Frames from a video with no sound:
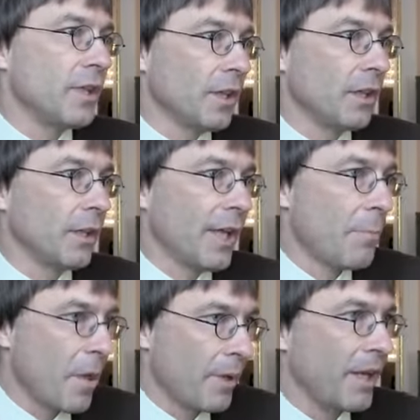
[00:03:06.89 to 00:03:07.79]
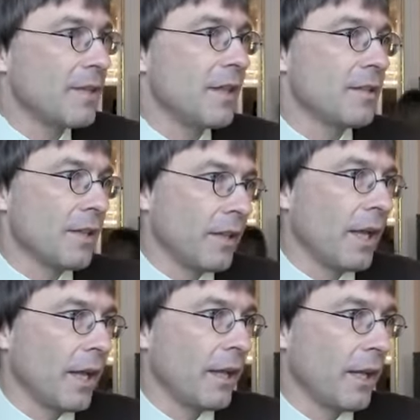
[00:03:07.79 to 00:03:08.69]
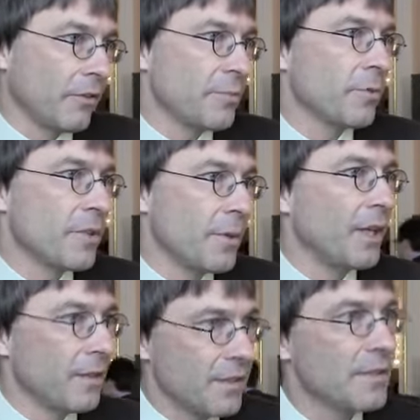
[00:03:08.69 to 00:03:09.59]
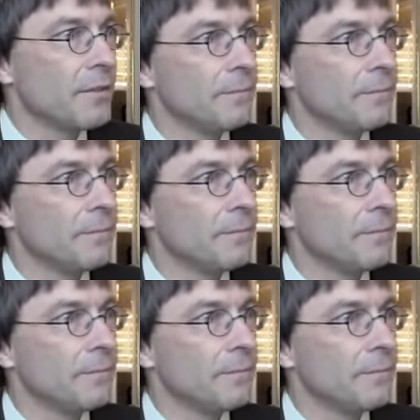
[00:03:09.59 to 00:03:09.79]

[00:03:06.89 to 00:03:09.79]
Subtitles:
capabilities and responsibilities.